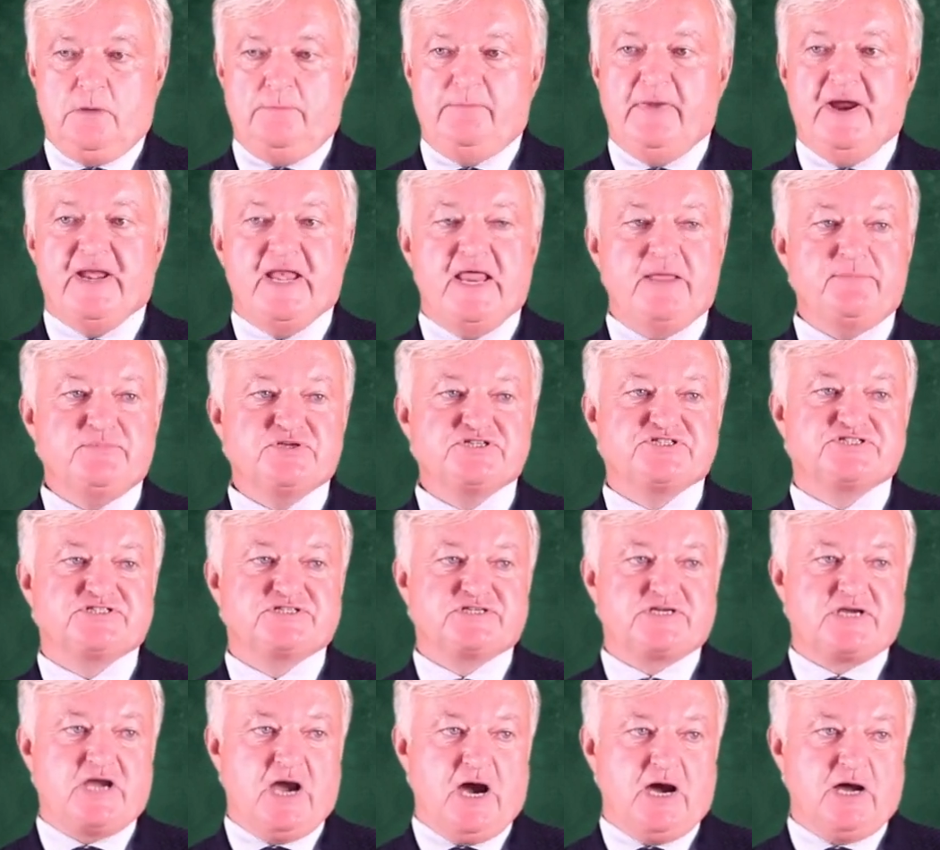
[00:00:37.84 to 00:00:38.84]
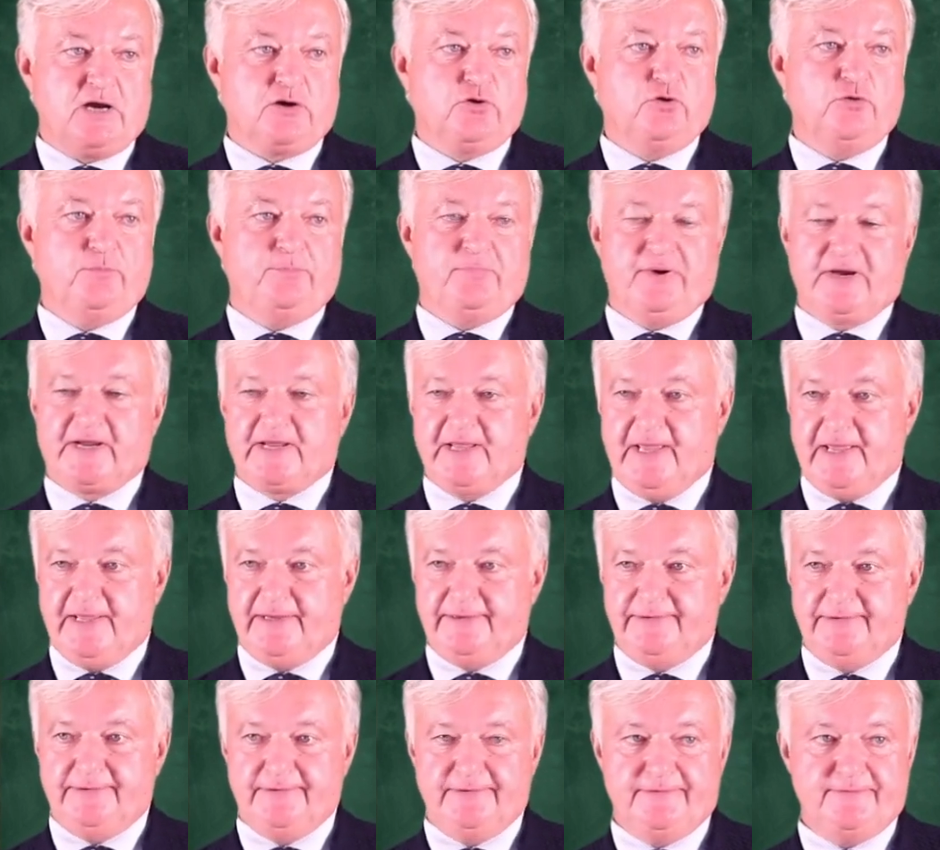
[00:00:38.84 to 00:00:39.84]
My name is Carlo
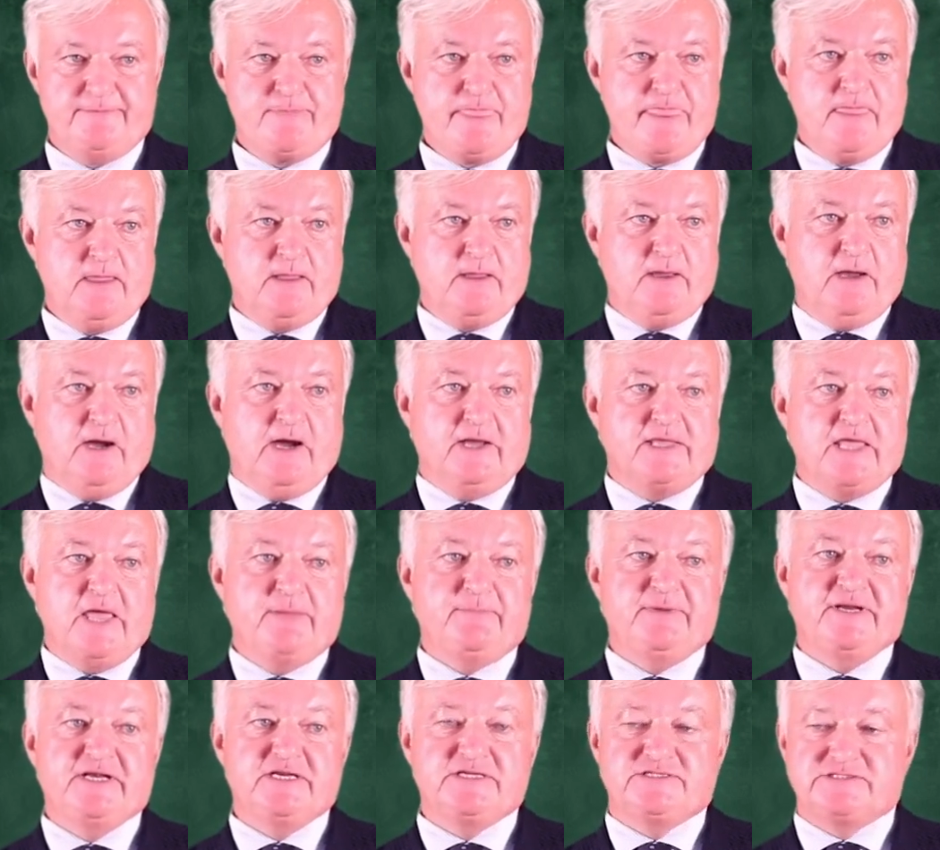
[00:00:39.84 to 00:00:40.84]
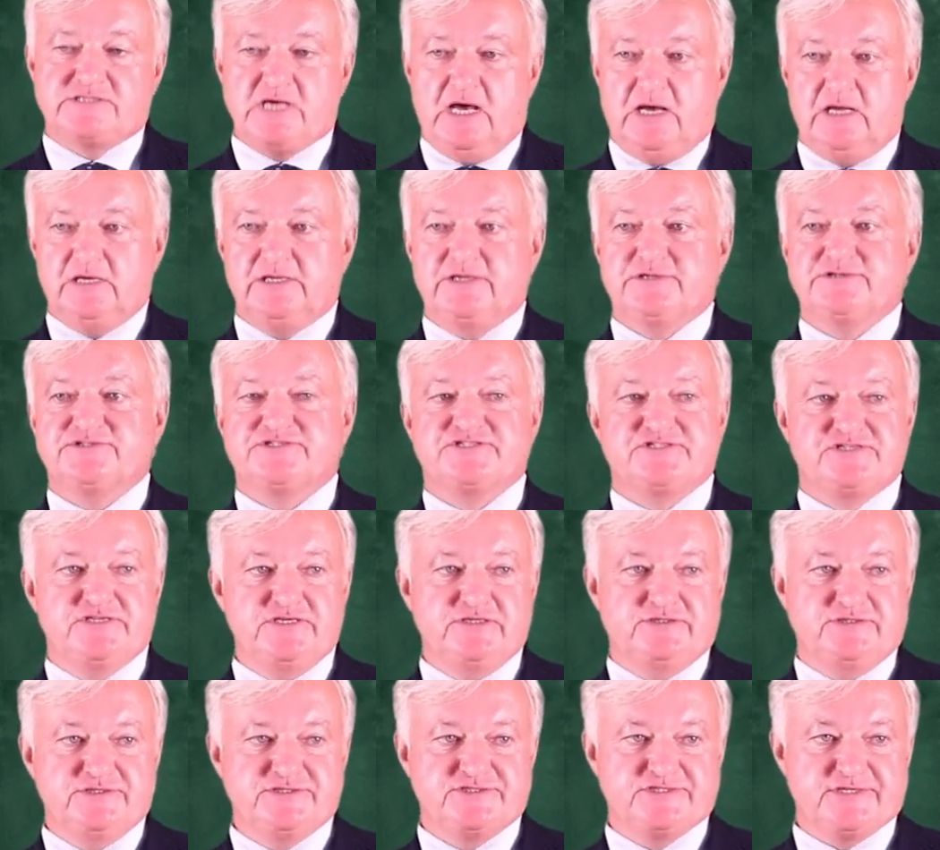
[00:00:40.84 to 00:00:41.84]
Pagan. I am an Italian
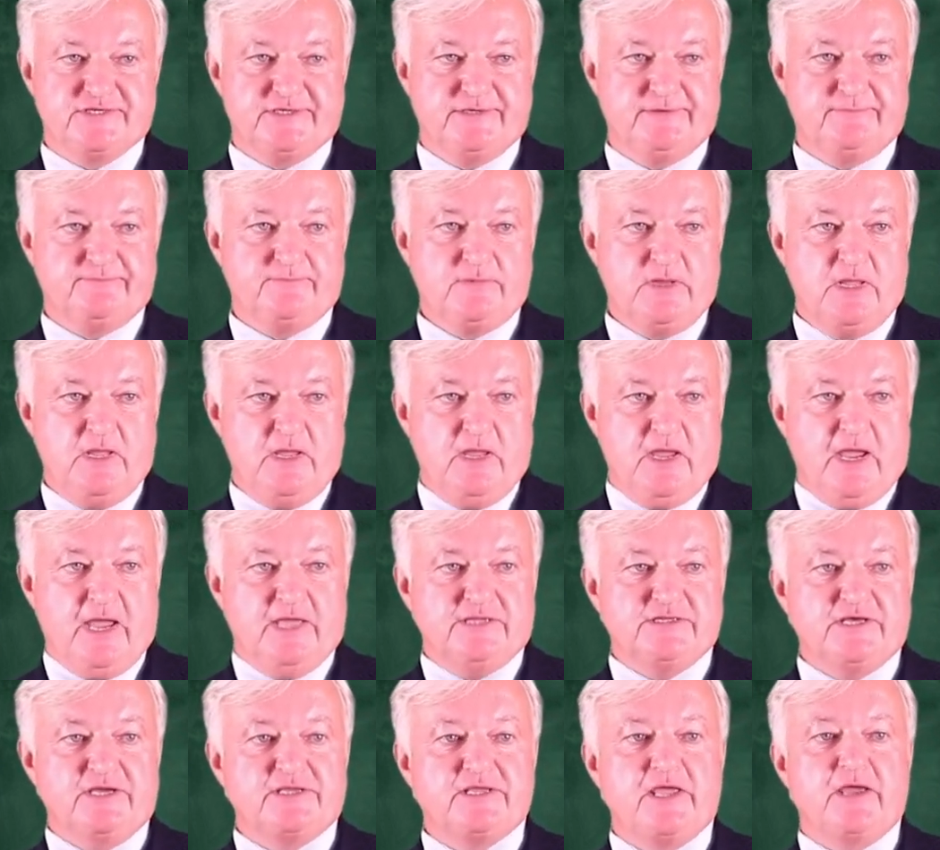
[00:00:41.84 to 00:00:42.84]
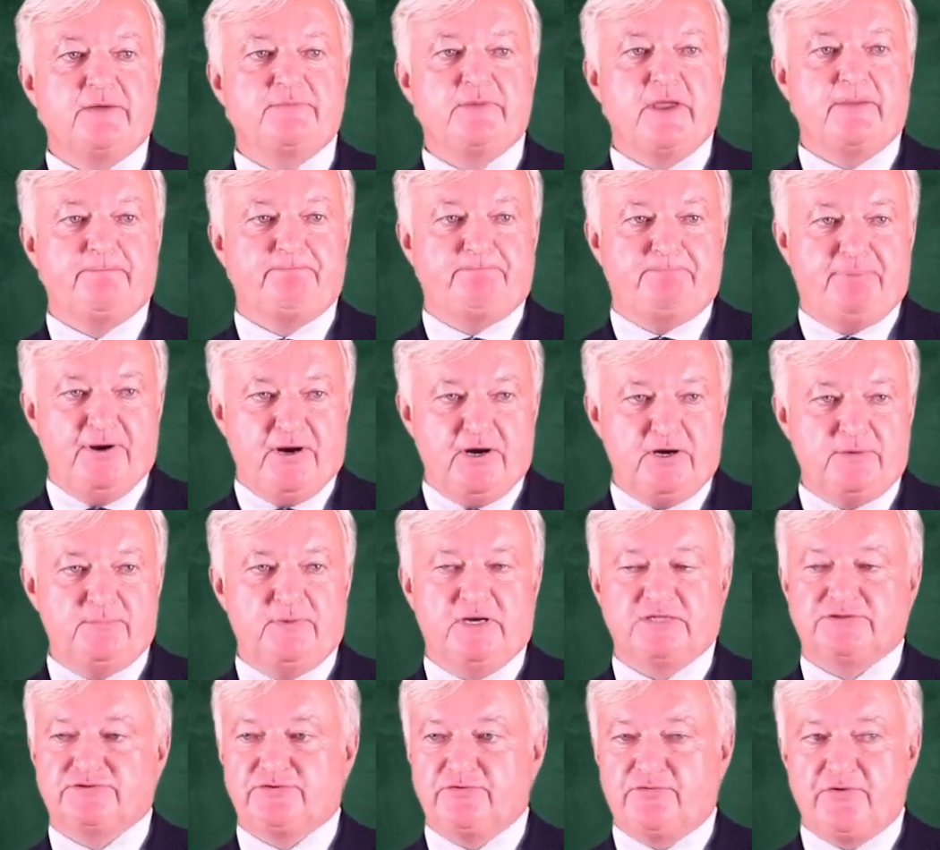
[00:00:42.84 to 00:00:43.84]
citizen and I am a
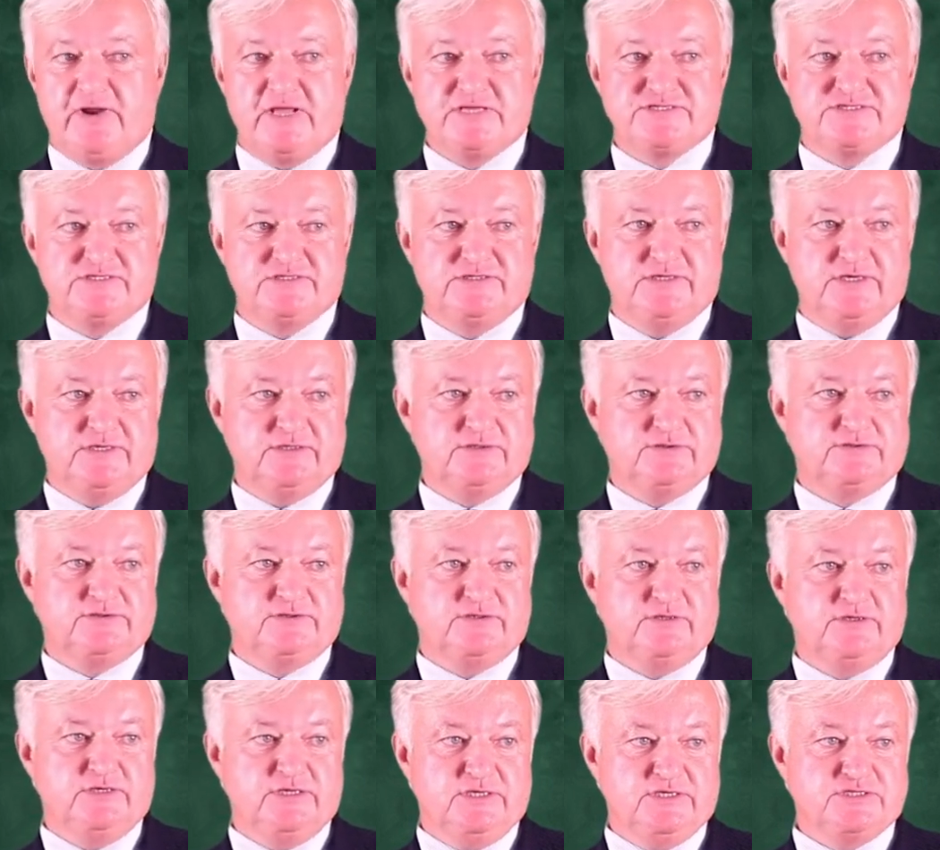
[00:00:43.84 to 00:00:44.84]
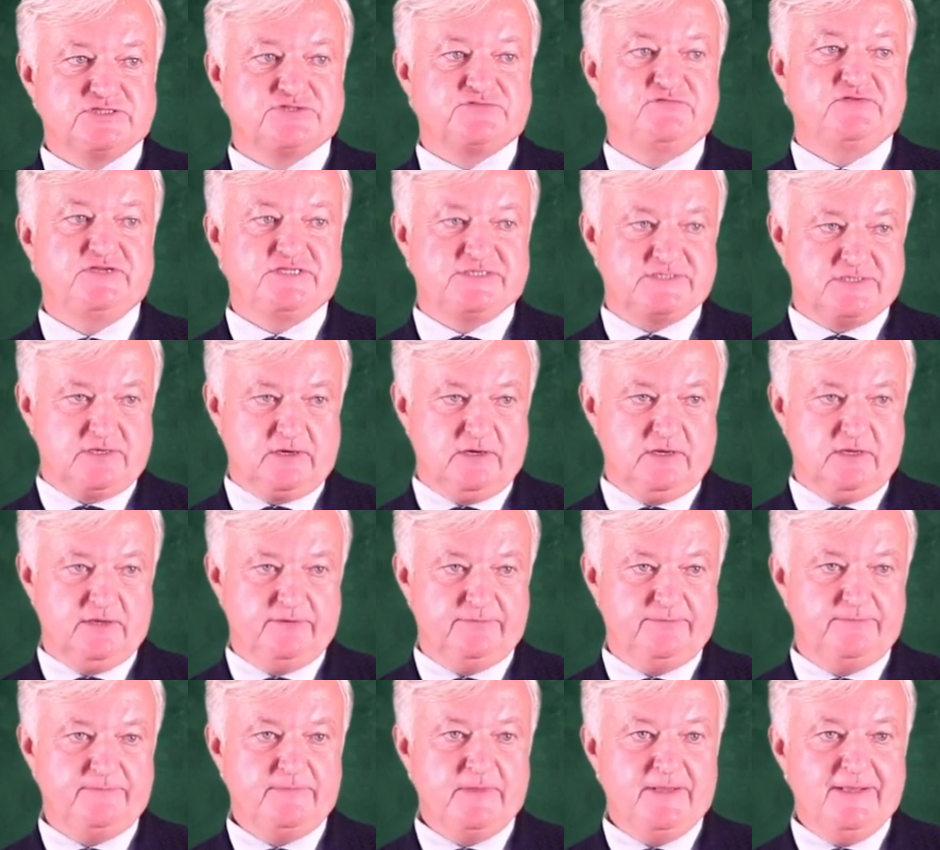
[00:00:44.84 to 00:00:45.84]
permanent resident in
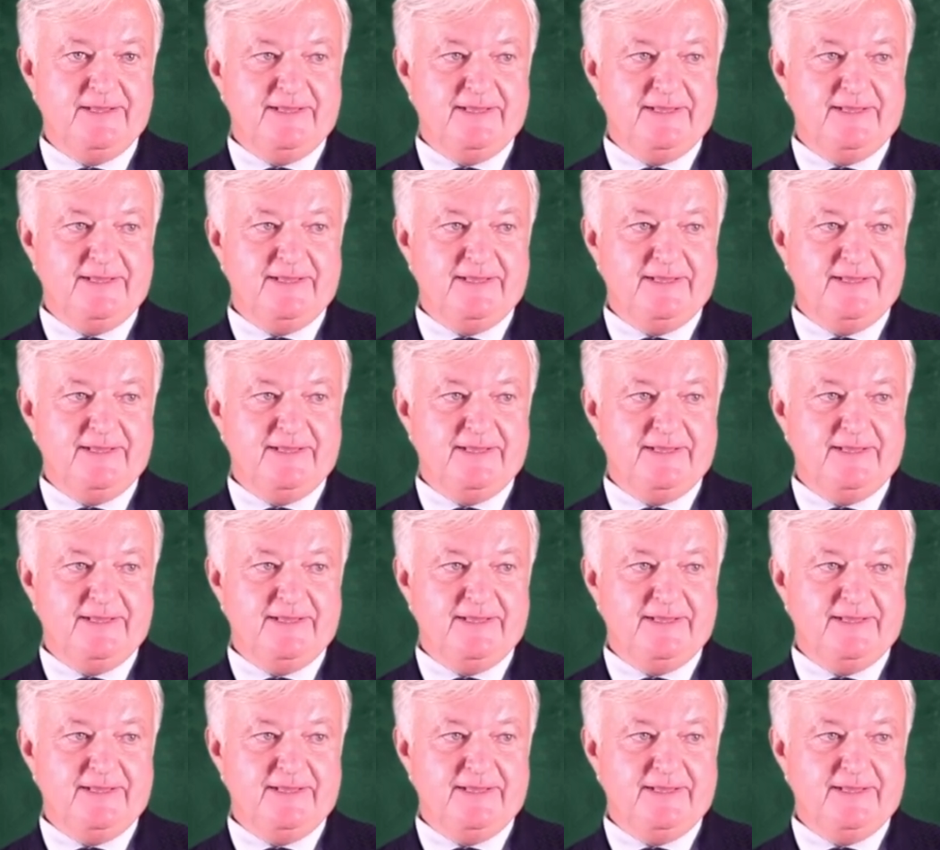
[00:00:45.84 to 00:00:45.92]
Switzerland.